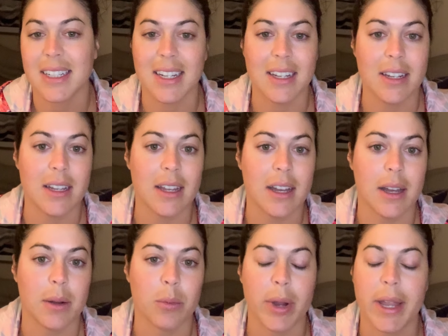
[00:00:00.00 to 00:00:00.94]
any
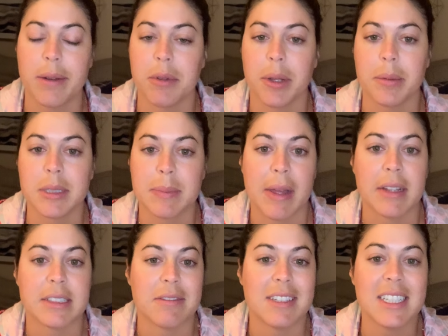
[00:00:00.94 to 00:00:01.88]
random
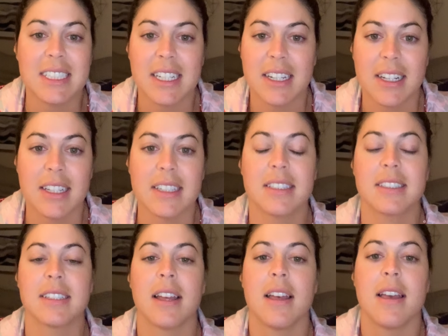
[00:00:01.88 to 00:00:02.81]
spells of
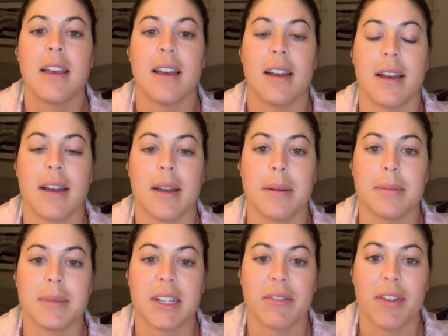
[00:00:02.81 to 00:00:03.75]
dizziness,
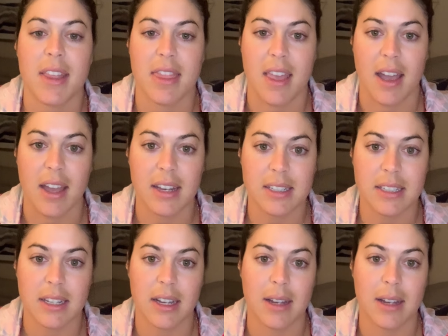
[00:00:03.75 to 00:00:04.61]
stuff like that.